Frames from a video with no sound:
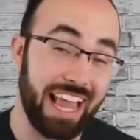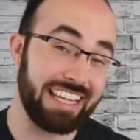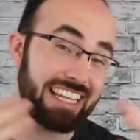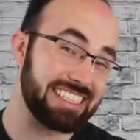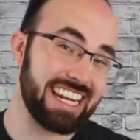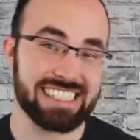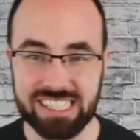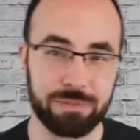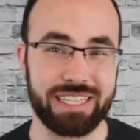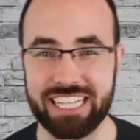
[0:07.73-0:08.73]
and that's not
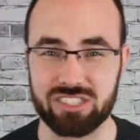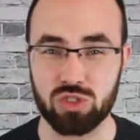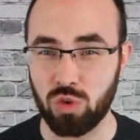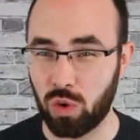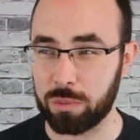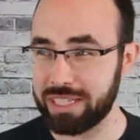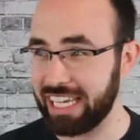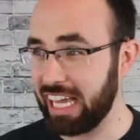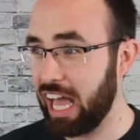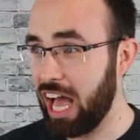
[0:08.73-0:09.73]
something that's
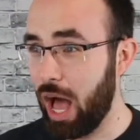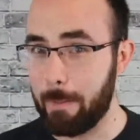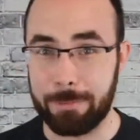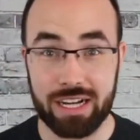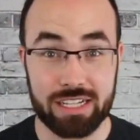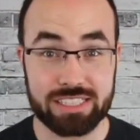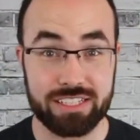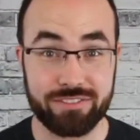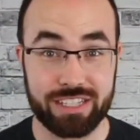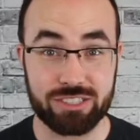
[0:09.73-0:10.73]
normally a
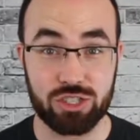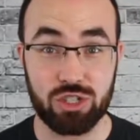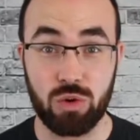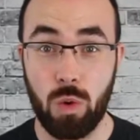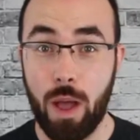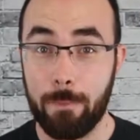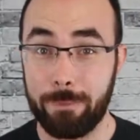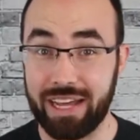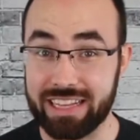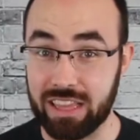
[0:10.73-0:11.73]
positive thing to do,
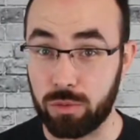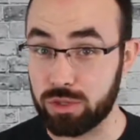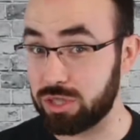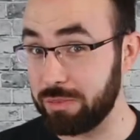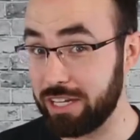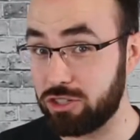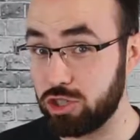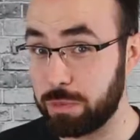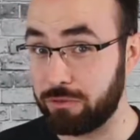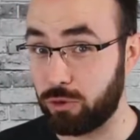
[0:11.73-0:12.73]
but there were some
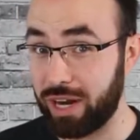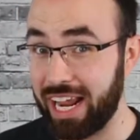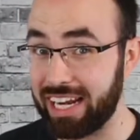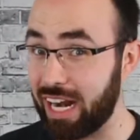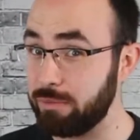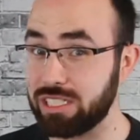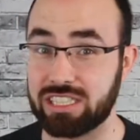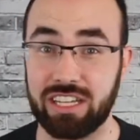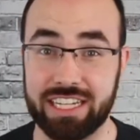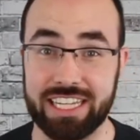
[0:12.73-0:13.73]
issues beforehand, and I'm
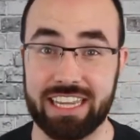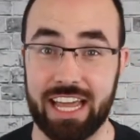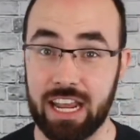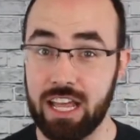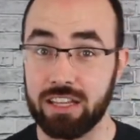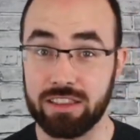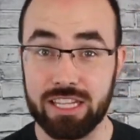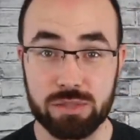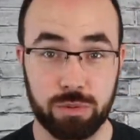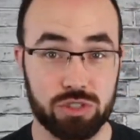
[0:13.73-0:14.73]
just lucky that
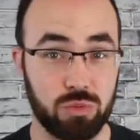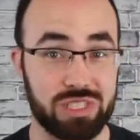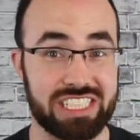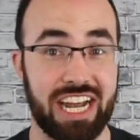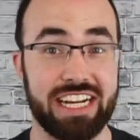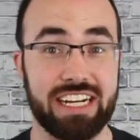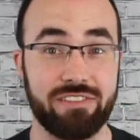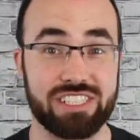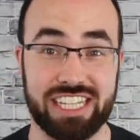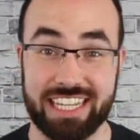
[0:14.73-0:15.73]
this person was kind
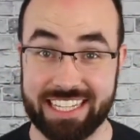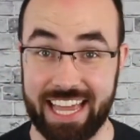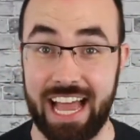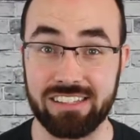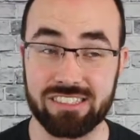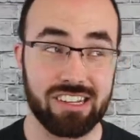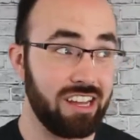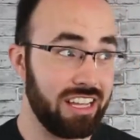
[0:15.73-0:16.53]
enough to say, yes,